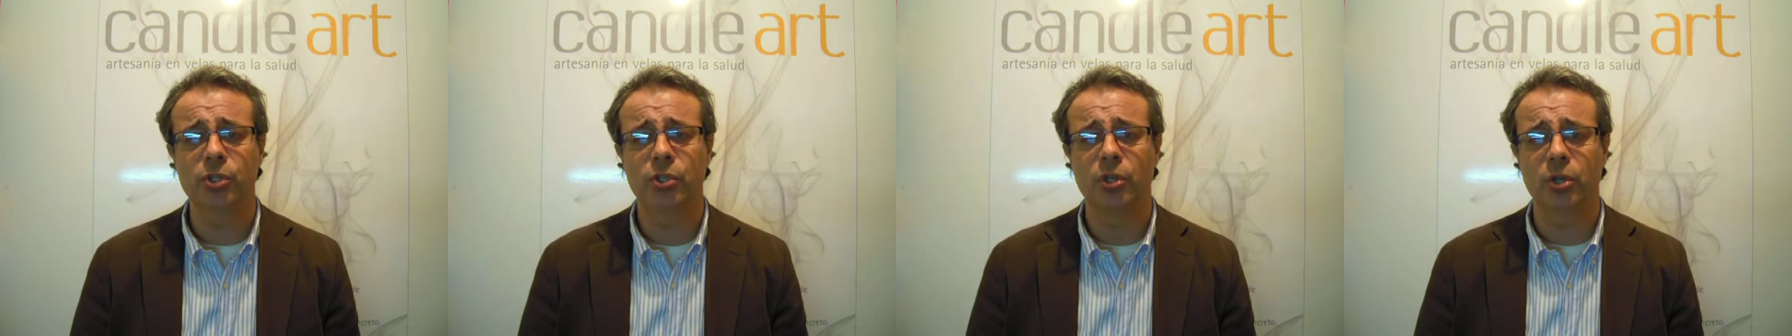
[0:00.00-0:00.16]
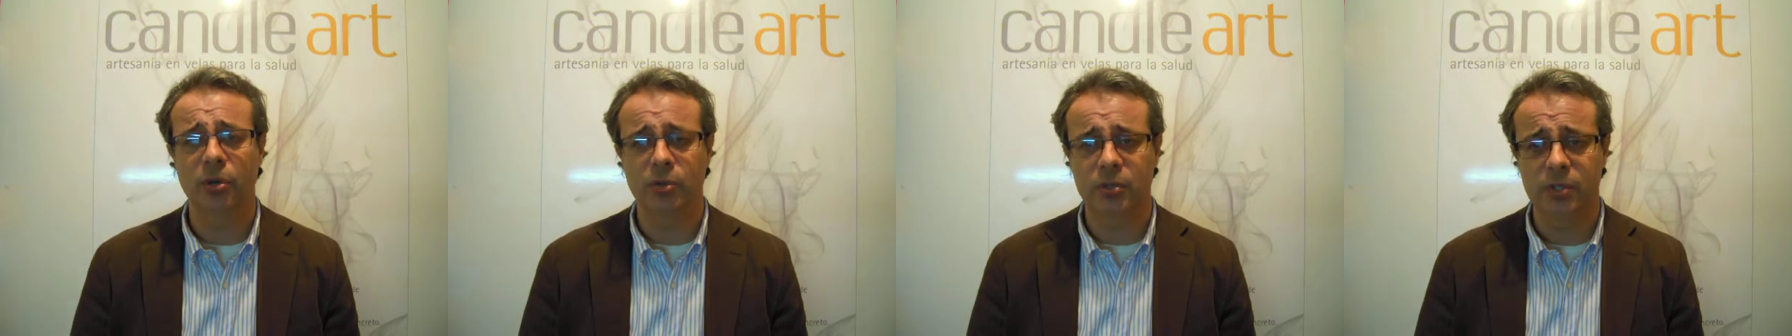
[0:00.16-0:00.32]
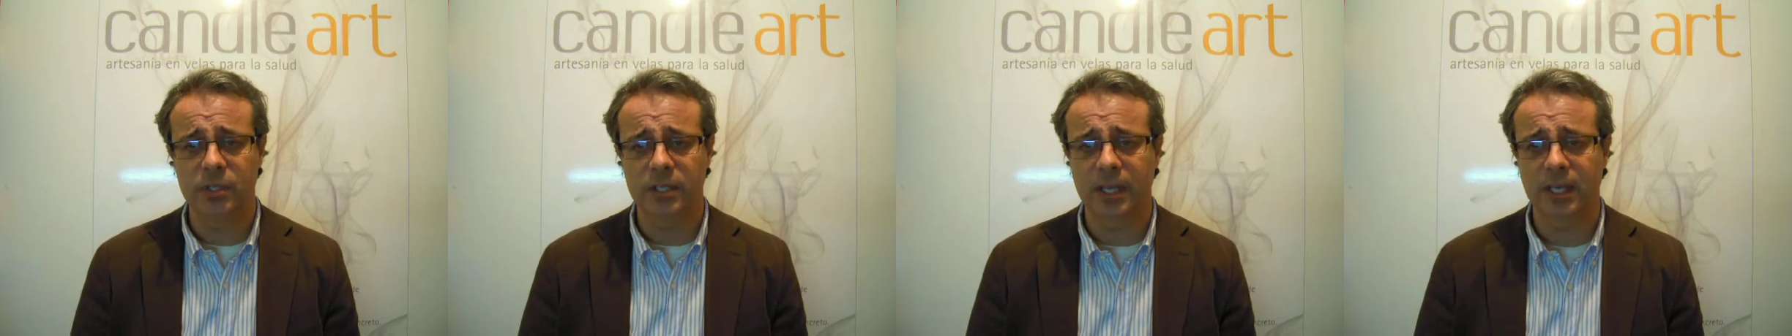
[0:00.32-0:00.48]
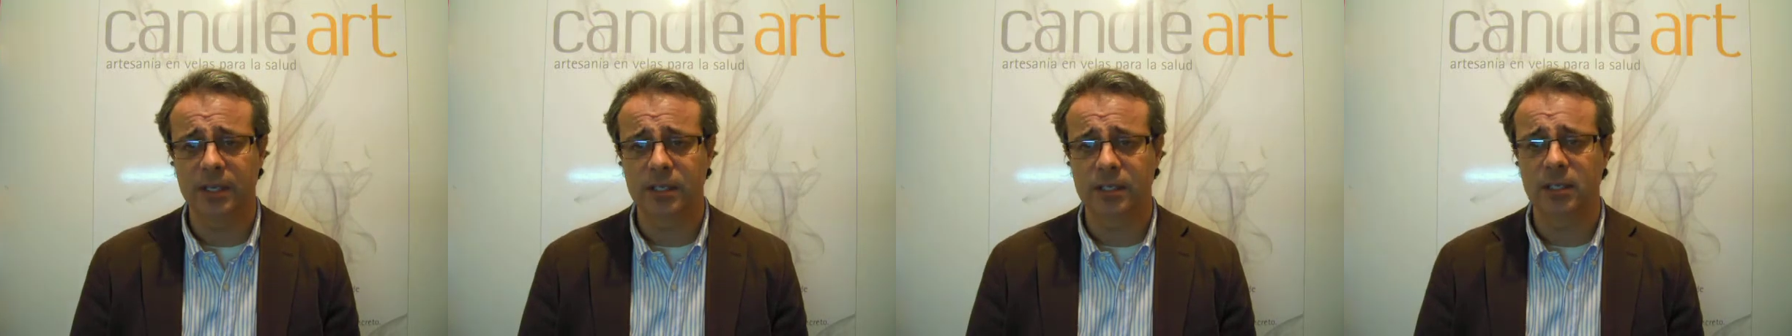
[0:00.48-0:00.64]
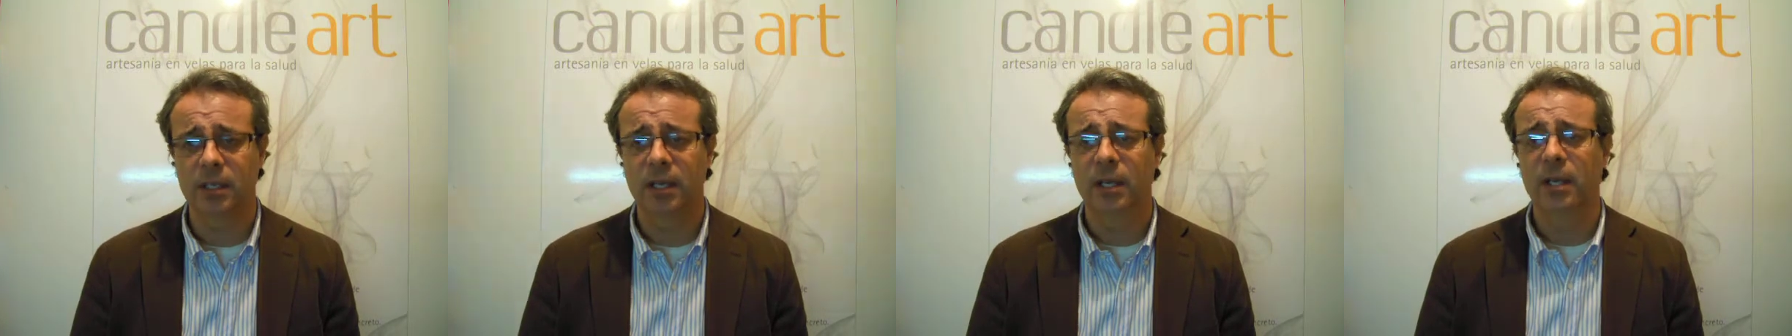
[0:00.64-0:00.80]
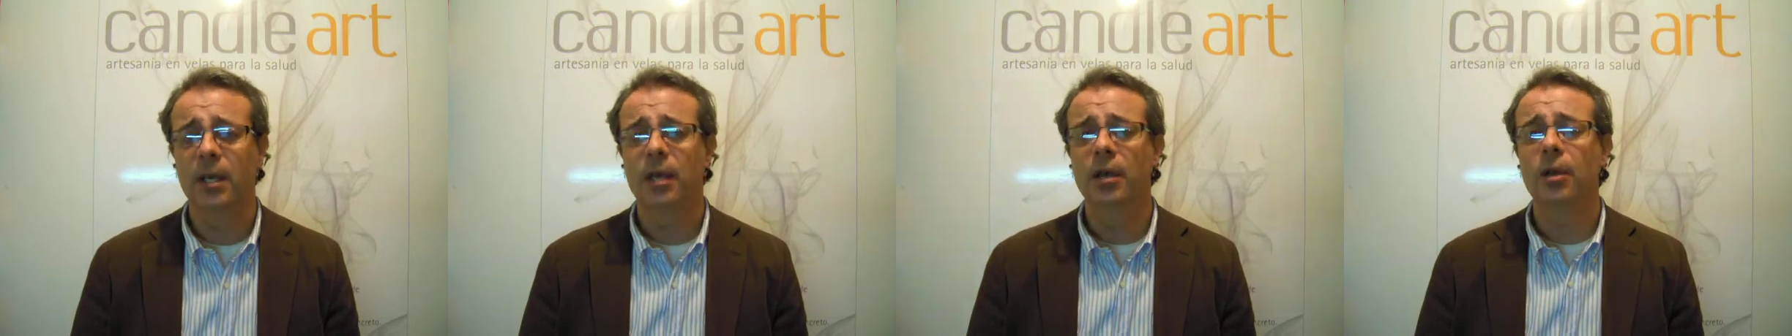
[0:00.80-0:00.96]
contact
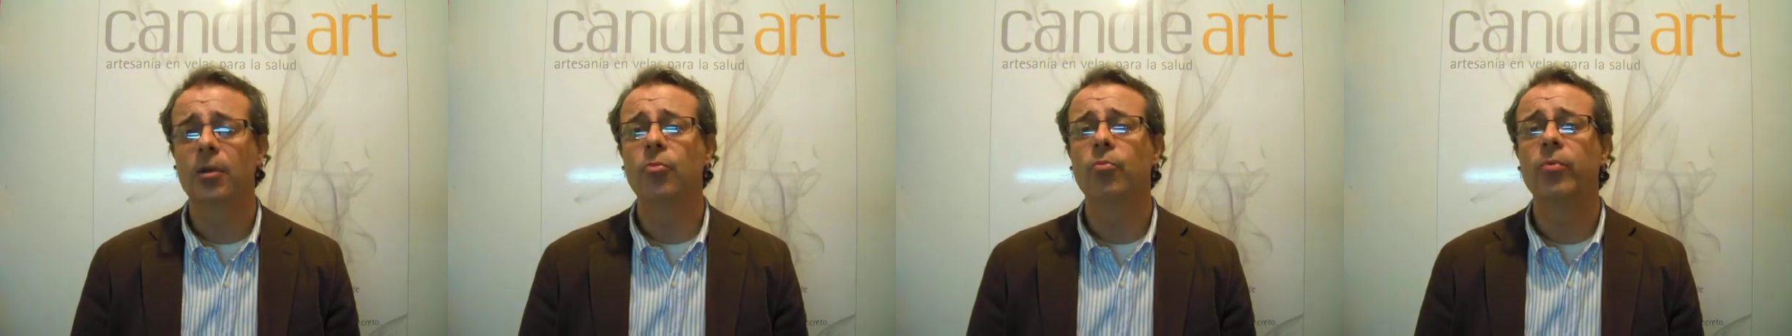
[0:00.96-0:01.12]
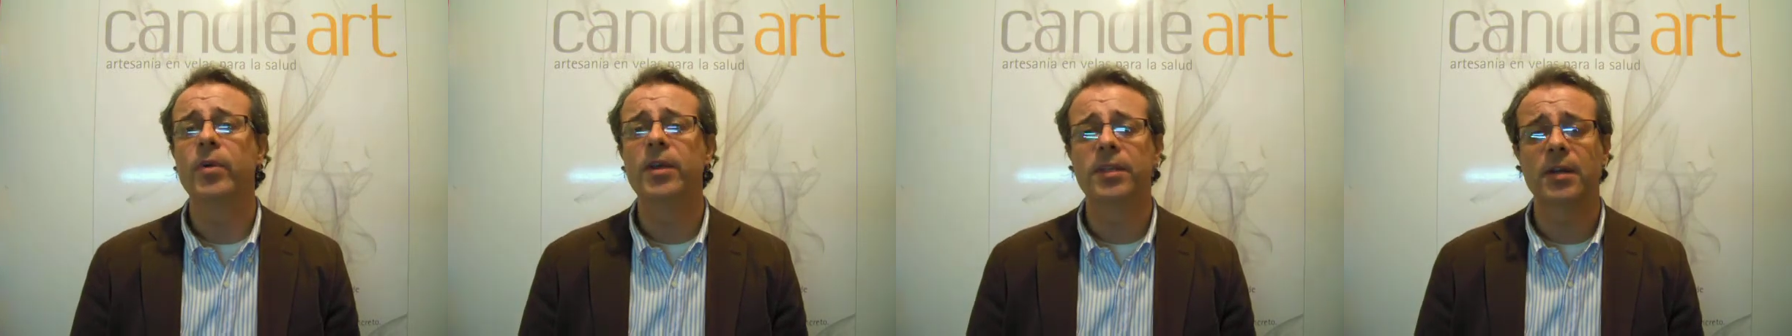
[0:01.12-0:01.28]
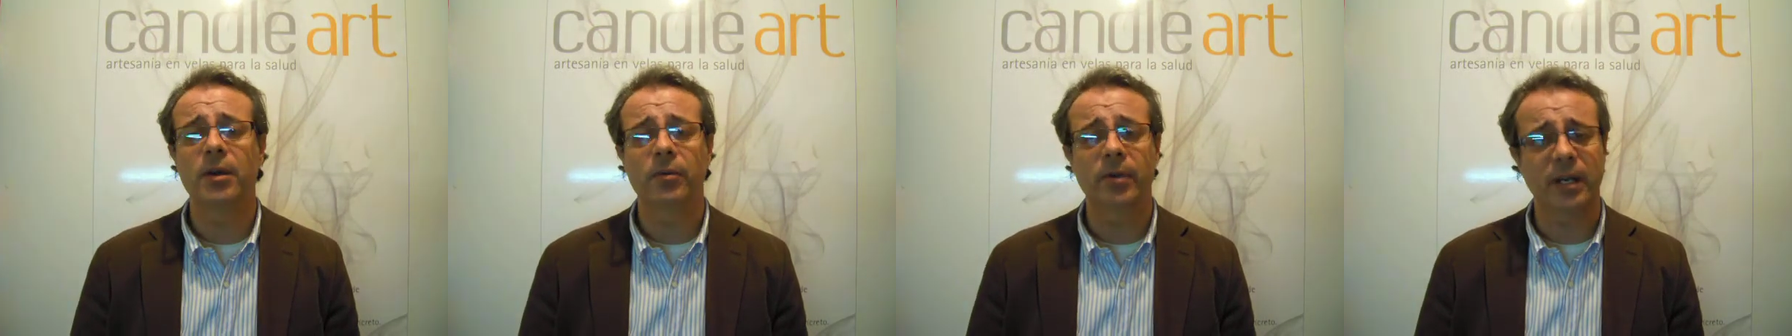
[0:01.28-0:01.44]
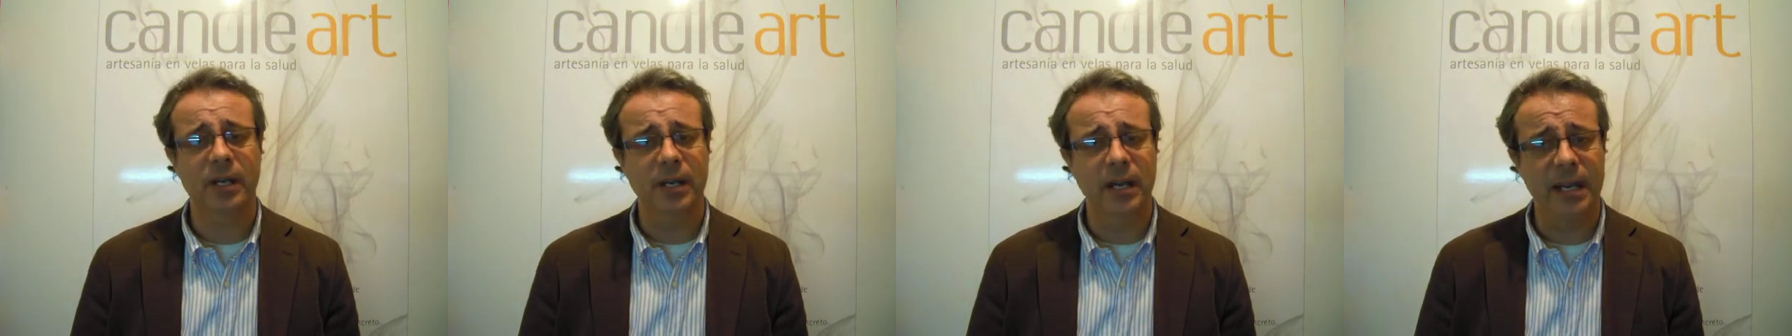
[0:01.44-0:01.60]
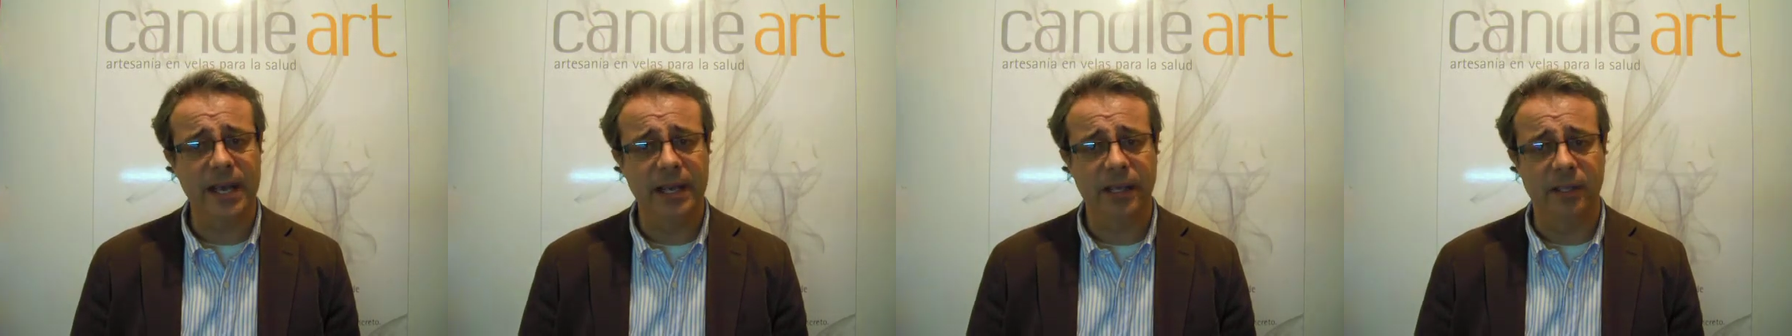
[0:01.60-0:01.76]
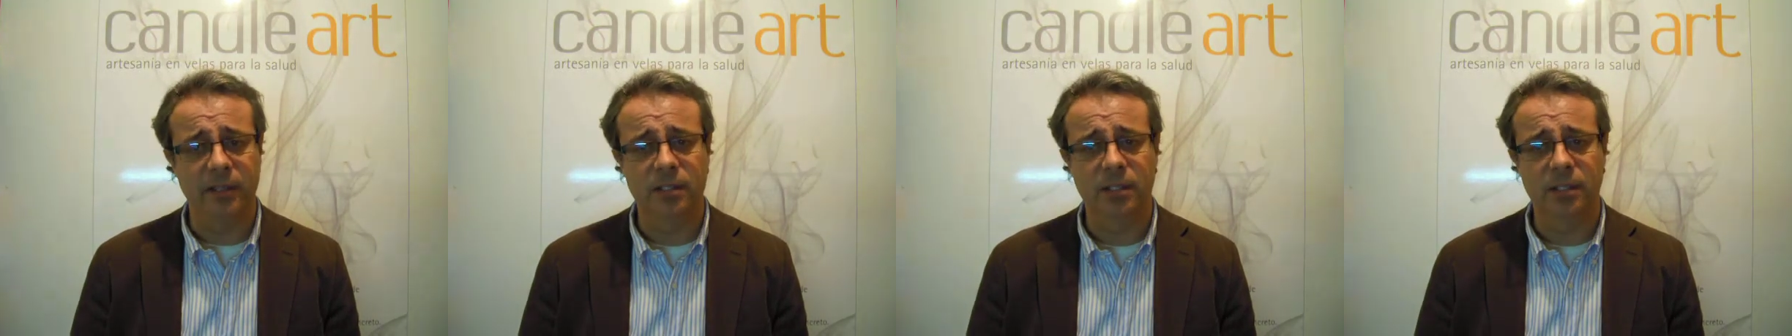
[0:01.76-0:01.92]
with our
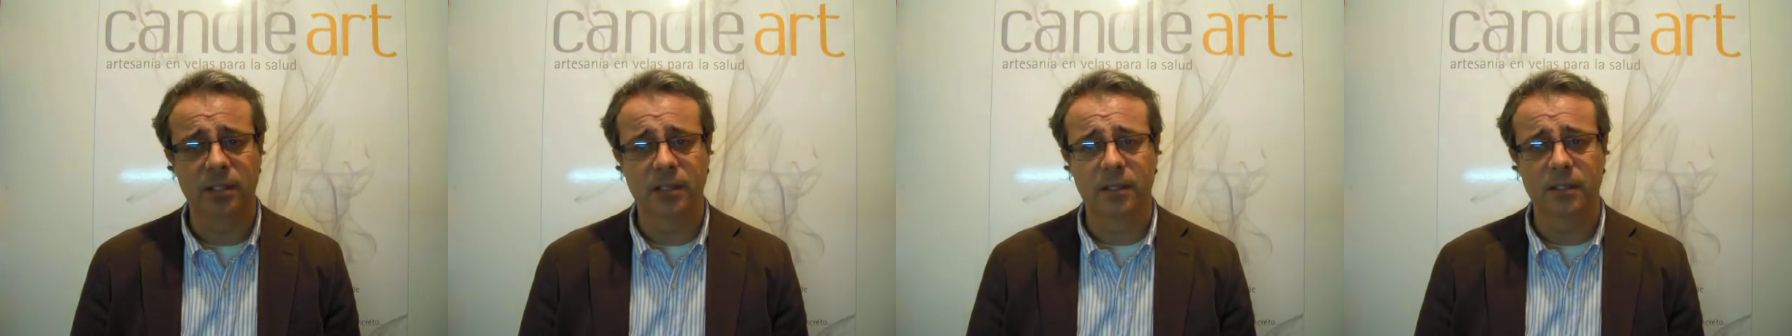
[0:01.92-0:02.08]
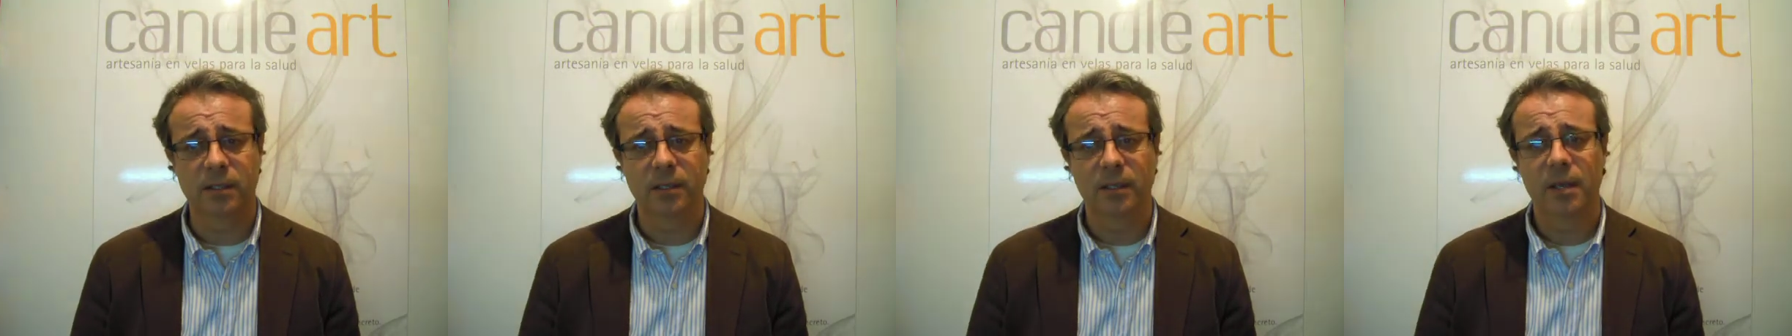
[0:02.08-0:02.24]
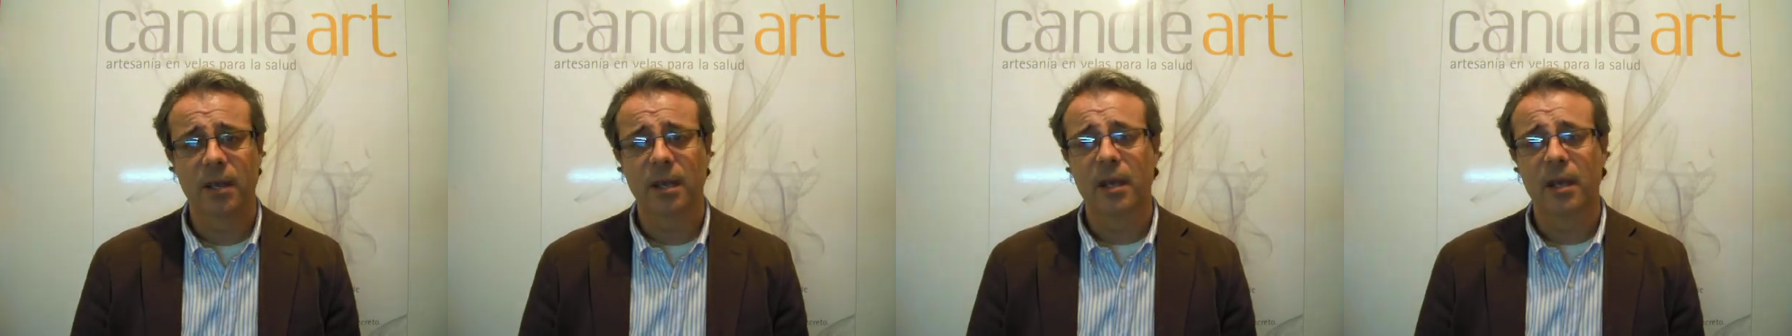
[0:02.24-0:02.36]
clients,